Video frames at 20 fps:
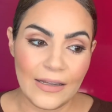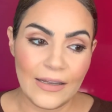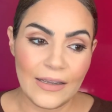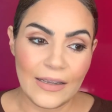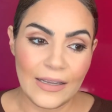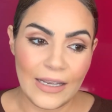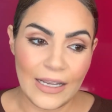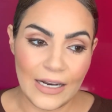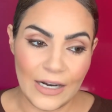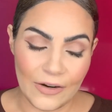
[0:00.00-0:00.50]

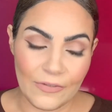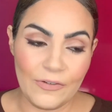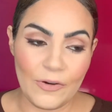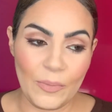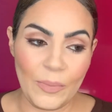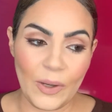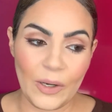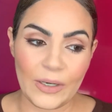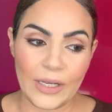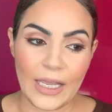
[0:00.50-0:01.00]
in a
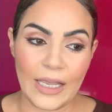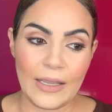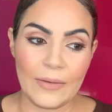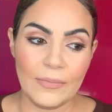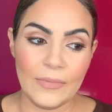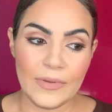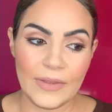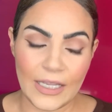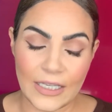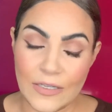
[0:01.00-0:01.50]
football
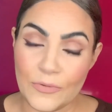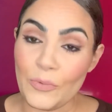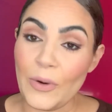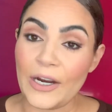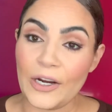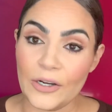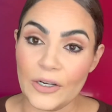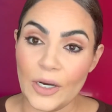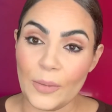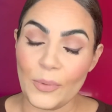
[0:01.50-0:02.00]
game. That's
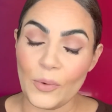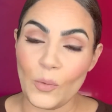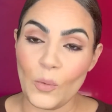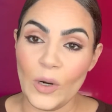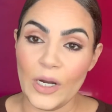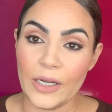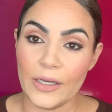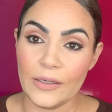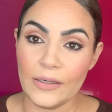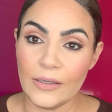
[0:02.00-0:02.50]
record number
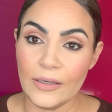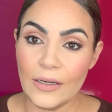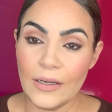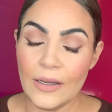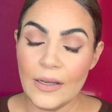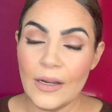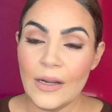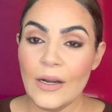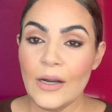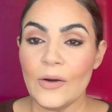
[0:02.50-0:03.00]
1.
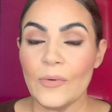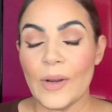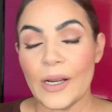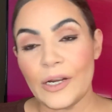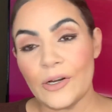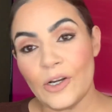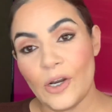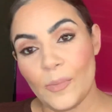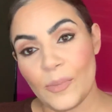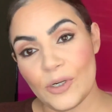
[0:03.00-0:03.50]

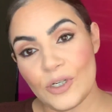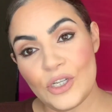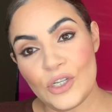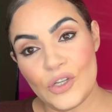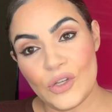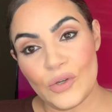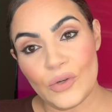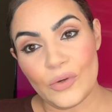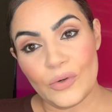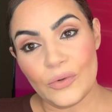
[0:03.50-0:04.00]
Record number
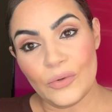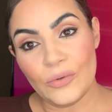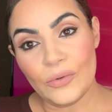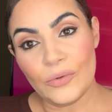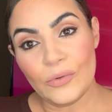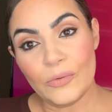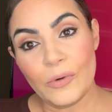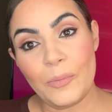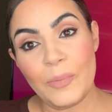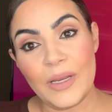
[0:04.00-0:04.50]
2
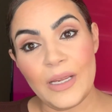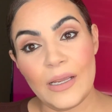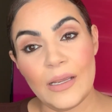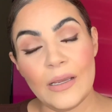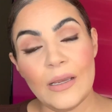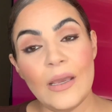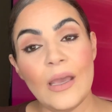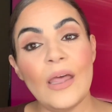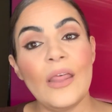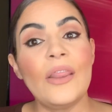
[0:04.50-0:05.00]
would
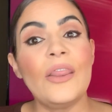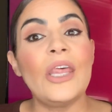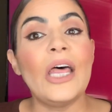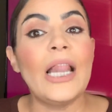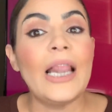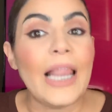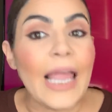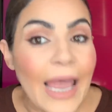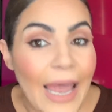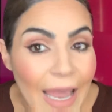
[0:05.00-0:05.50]
be the
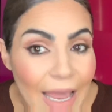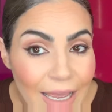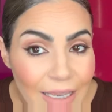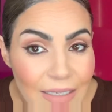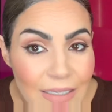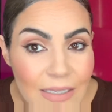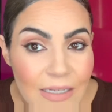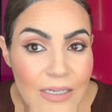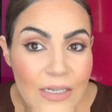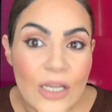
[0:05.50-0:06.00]

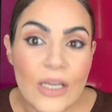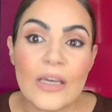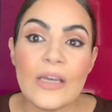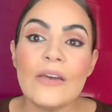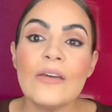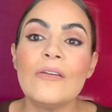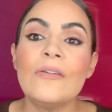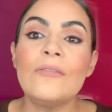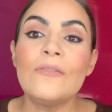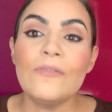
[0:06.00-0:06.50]
last
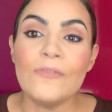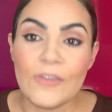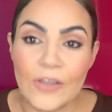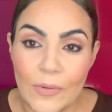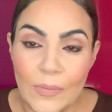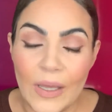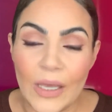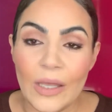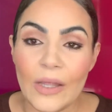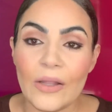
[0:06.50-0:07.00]

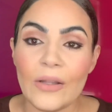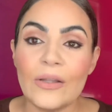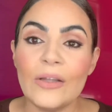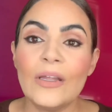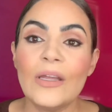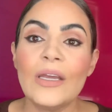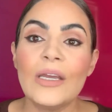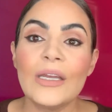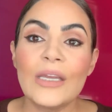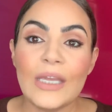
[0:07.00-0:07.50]
female
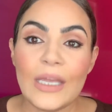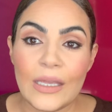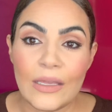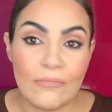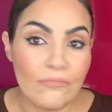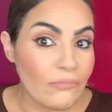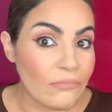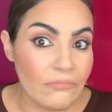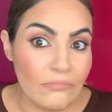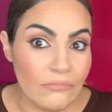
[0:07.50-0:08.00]

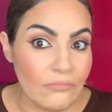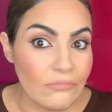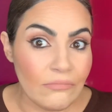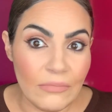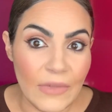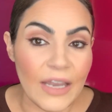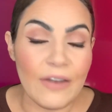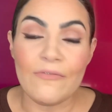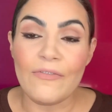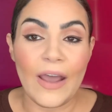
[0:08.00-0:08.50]

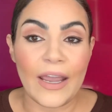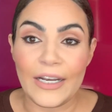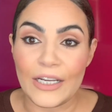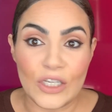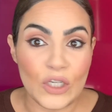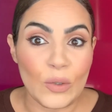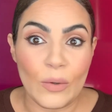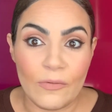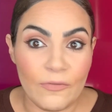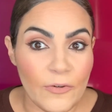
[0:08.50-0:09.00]
invited
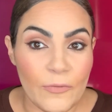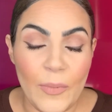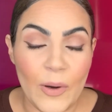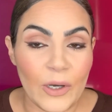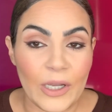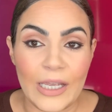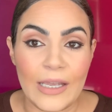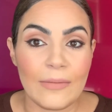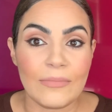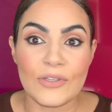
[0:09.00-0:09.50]
to a football
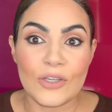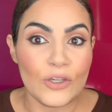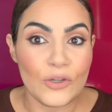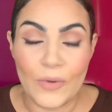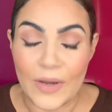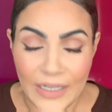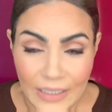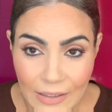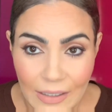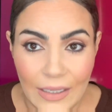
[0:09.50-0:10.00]
game to do
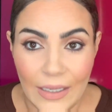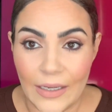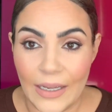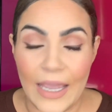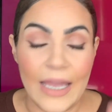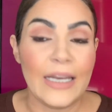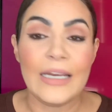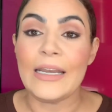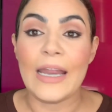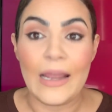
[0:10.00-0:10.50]
anything,
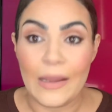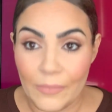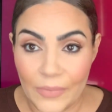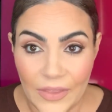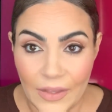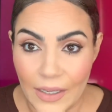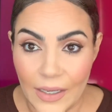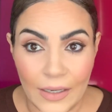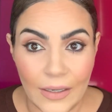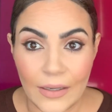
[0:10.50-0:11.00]
any damn
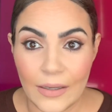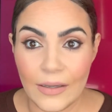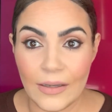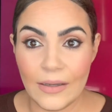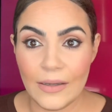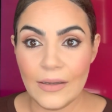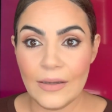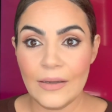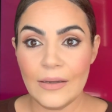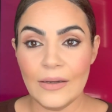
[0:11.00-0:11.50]
thing,
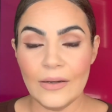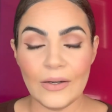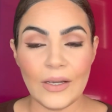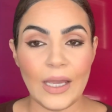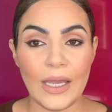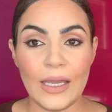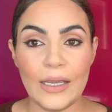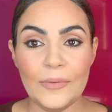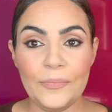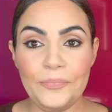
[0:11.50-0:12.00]

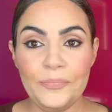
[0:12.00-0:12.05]
okay?